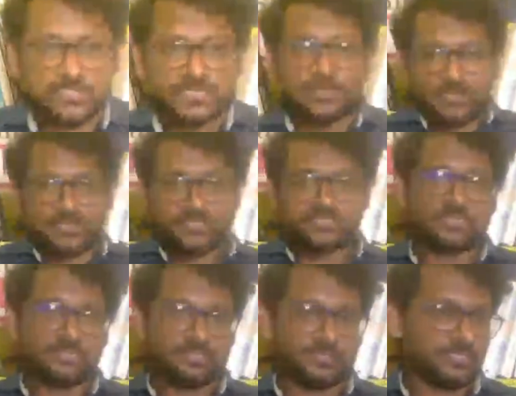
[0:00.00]
is
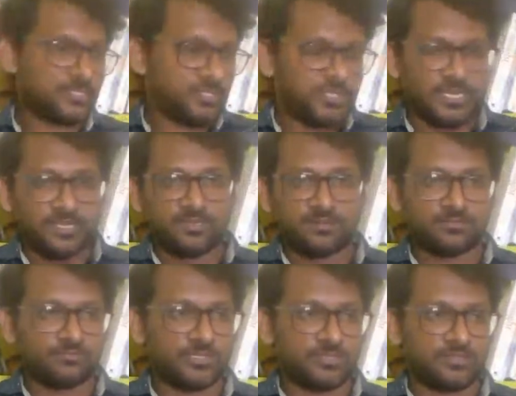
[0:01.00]
replacing this
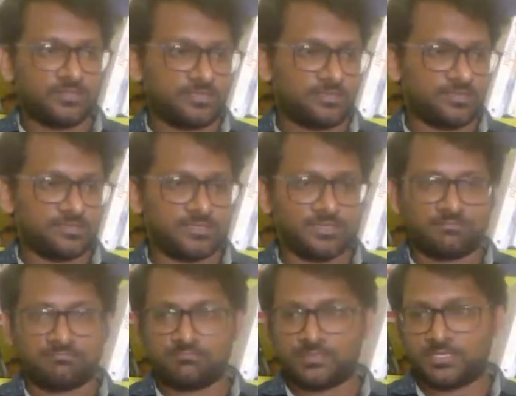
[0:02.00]
chair with
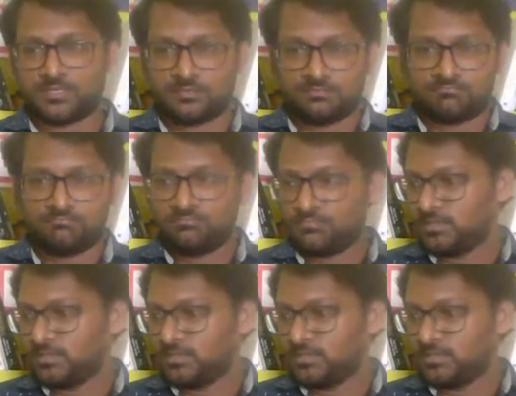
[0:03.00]
some